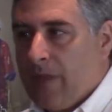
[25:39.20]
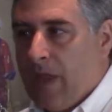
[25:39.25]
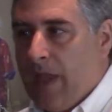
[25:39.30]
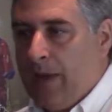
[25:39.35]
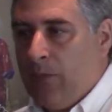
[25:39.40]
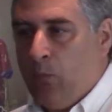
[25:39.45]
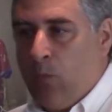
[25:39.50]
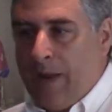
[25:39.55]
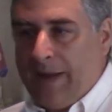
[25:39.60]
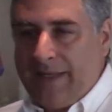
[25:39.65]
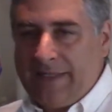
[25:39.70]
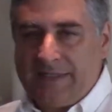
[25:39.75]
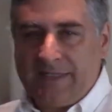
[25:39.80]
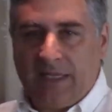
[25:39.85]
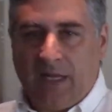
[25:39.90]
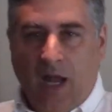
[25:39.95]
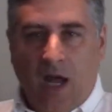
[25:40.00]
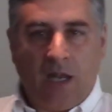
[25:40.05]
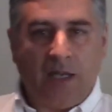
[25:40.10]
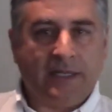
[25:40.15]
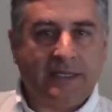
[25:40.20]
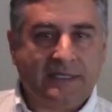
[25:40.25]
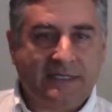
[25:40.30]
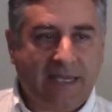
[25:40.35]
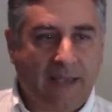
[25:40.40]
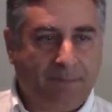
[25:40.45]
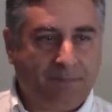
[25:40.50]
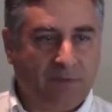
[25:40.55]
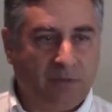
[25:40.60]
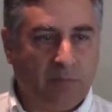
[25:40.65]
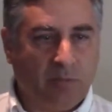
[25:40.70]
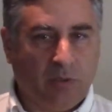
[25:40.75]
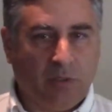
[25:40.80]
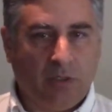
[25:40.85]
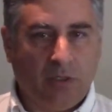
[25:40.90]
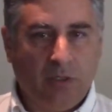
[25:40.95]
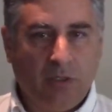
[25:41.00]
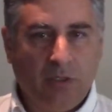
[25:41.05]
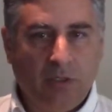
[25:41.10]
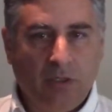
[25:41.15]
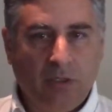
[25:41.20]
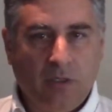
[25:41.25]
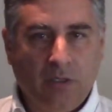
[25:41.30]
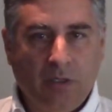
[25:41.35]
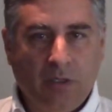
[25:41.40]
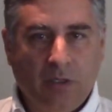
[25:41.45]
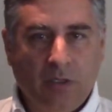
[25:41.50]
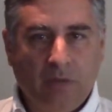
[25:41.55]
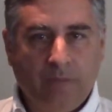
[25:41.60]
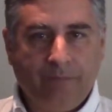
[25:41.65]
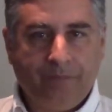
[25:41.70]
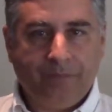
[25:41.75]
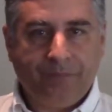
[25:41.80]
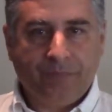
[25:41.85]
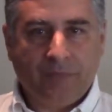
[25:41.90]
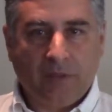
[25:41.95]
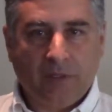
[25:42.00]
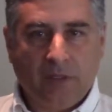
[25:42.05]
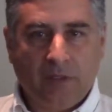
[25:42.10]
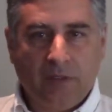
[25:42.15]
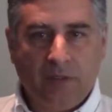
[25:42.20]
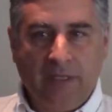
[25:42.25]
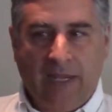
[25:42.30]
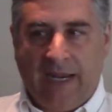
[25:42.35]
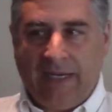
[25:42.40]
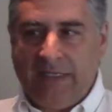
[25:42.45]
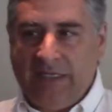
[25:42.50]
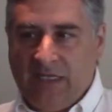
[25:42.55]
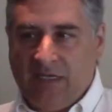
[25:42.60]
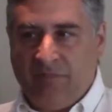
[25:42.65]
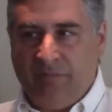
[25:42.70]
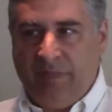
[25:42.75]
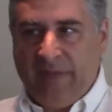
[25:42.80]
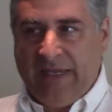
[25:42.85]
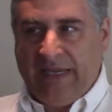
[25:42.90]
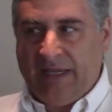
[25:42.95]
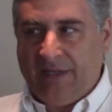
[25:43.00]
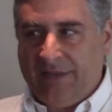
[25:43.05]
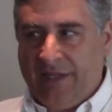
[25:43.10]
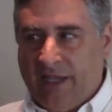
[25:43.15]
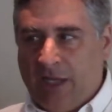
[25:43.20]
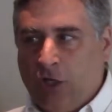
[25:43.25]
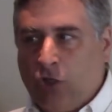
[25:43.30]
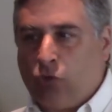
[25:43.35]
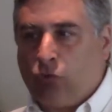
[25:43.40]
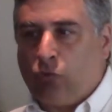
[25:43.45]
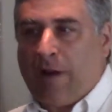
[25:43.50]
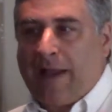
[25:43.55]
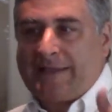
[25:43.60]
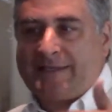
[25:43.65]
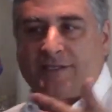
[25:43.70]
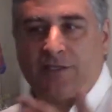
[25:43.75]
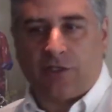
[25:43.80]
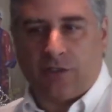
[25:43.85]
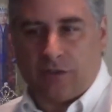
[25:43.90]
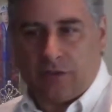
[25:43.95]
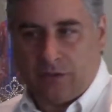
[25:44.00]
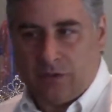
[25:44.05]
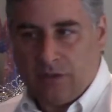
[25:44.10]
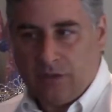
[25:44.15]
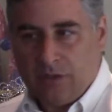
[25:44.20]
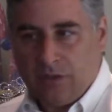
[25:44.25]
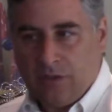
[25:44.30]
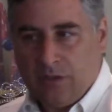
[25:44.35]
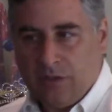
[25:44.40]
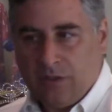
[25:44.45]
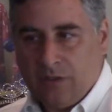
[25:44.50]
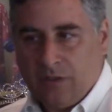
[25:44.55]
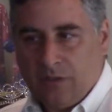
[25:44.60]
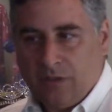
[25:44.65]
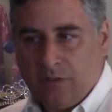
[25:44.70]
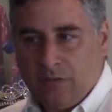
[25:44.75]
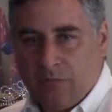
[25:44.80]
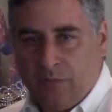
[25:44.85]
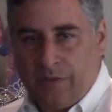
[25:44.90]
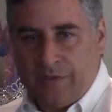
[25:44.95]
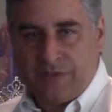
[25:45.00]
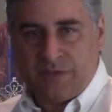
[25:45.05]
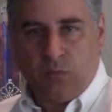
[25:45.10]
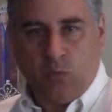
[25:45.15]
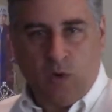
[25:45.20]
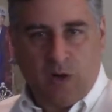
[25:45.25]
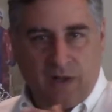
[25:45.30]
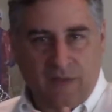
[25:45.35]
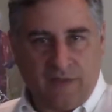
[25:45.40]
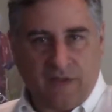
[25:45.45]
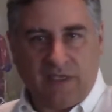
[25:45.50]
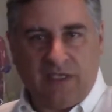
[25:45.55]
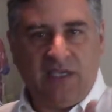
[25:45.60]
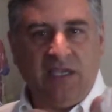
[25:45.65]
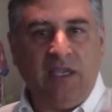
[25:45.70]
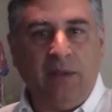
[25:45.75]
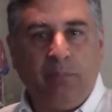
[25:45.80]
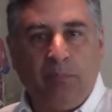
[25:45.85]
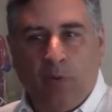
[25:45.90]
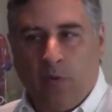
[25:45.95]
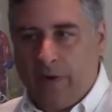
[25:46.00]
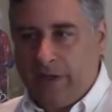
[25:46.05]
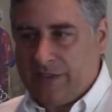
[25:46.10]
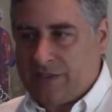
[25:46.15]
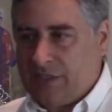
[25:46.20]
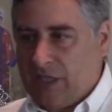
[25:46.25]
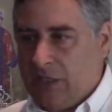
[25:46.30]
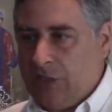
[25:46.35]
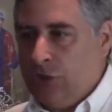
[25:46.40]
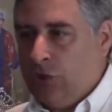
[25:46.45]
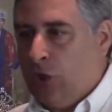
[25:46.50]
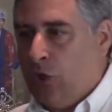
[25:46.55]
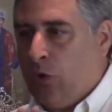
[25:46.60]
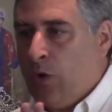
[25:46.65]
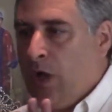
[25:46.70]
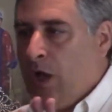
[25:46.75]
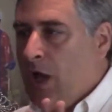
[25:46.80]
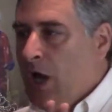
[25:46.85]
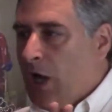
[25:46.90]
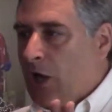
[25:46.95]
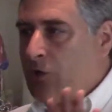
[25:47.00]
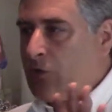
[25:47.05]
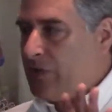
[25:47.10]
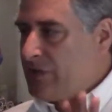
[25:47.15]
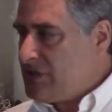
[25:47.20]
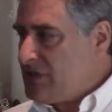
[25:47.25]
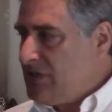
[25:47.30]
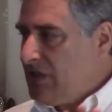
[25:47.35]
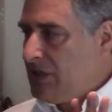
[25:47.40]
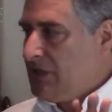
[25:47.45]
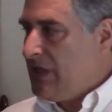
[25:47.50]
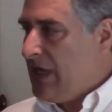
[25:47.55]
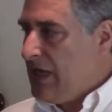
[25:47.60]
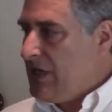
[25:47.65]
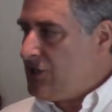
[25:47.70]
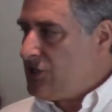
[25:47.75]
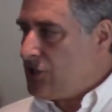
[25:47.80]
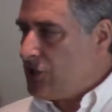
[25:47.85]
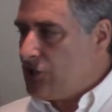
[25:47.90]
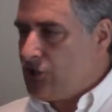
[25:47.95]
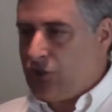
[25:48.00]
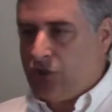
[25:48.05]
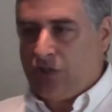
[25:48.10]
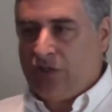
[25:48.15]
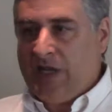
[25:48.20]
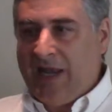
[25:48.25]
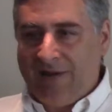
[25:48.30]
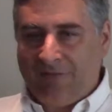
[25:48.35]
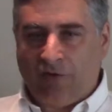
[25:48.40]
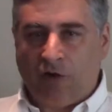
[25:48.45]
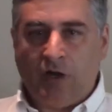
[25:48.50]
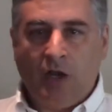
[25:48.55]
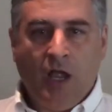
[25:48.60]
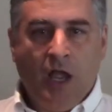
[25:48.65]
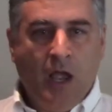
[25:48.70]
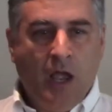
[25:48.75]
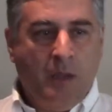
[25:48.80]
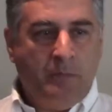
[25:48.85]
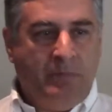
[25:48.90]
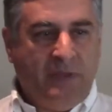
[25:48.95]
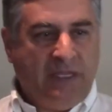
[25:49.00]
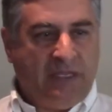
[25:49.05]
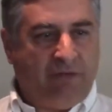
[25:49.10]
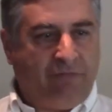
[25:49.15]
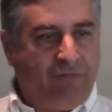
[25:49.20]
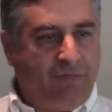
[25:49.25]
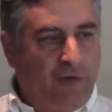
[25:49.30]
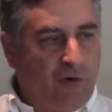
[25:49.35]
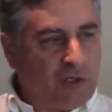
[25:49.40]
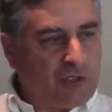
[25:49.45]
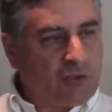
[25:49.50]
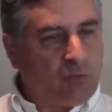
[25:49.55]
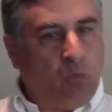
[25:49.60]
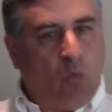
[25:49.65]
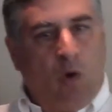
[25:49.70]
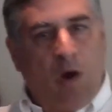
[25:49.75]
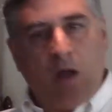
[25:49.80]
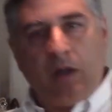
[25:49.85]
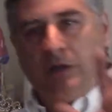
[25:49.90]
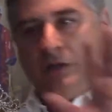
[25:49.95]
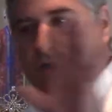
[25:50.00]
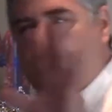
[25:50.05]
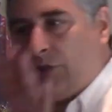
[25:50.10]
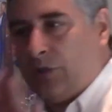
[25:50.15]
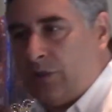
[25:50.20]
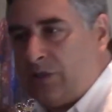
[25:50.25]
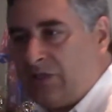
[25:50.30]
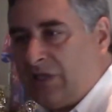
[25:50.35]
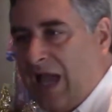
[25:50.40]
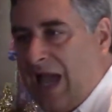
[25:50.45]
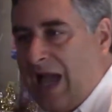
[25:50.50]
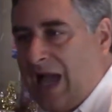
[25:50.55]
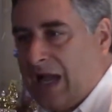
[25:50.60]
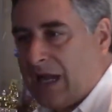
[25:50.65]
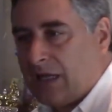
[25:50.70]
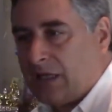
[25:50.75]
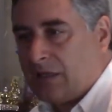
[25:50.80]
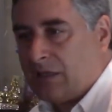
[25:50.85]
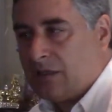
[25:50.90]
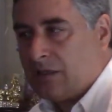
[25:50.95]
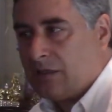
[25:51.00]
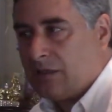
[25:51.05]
And when is it unacceptable? The idea of being the aggressor was one of the key points, that, a Christian nation should never be the first one to attack.